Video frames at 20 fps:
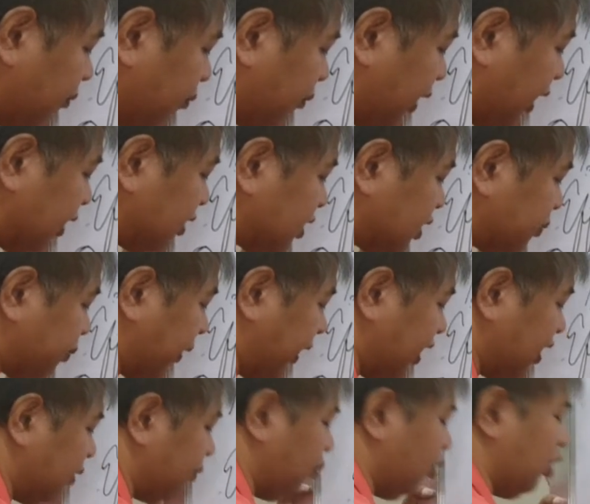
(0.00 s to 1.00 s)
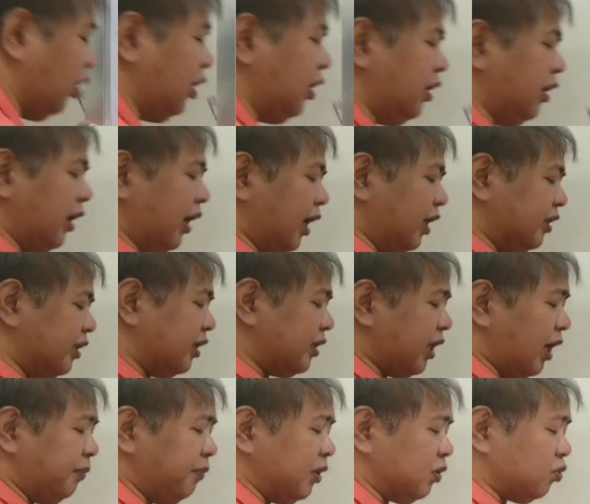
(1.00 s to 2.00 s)
bonds payable, and the
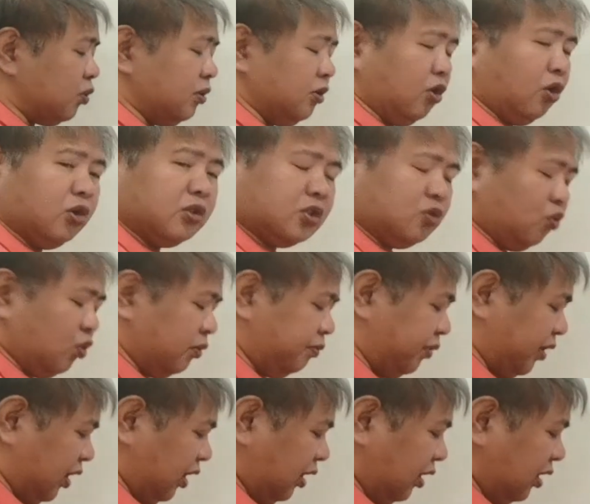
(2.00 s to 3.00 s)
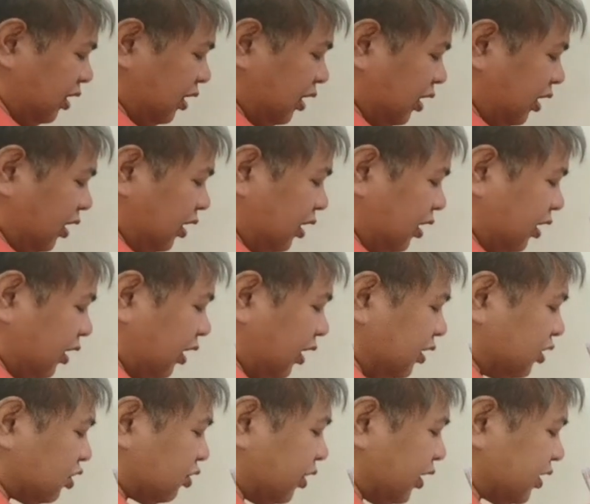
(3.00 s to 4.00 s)
debit would also be
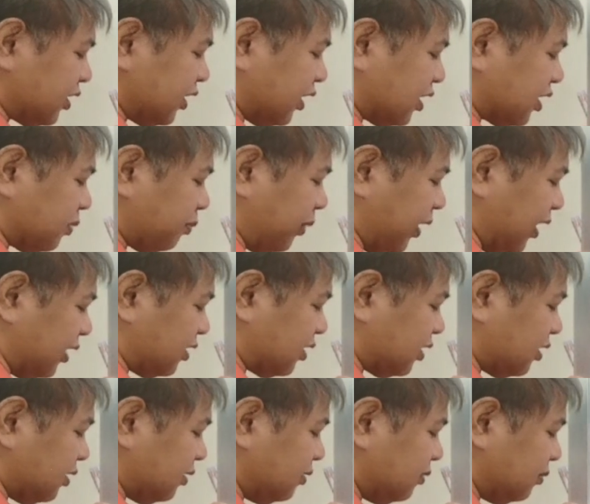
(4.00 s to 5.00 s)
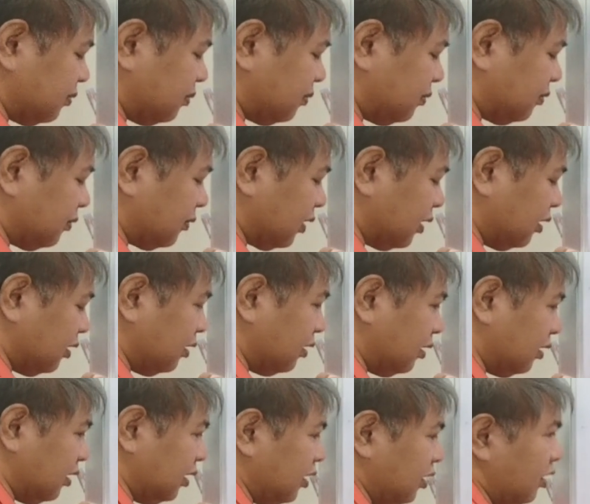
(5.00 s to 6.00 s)
interest expense.
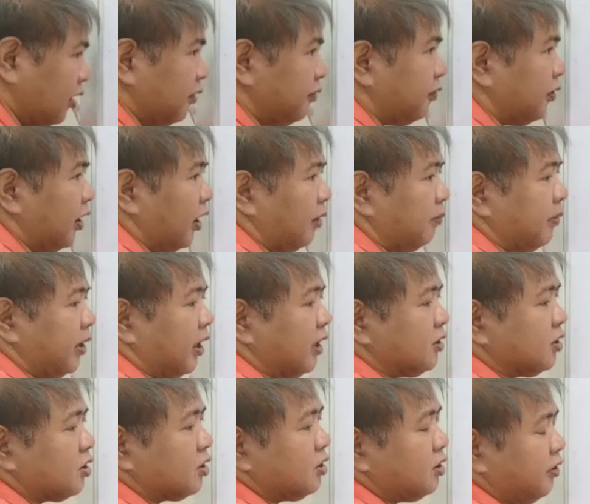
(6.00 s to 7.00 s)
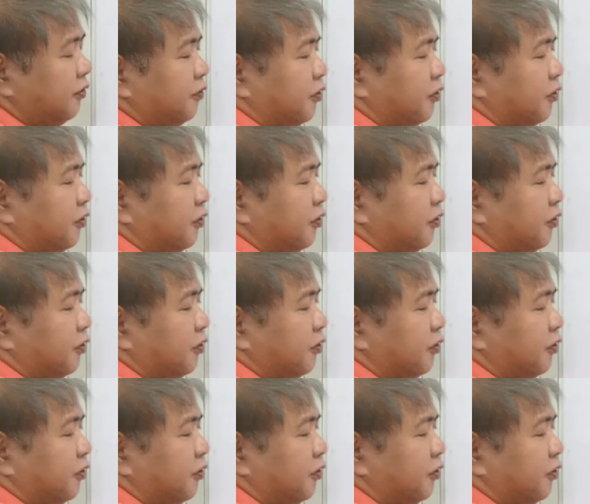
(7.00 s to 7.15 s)
For how much? The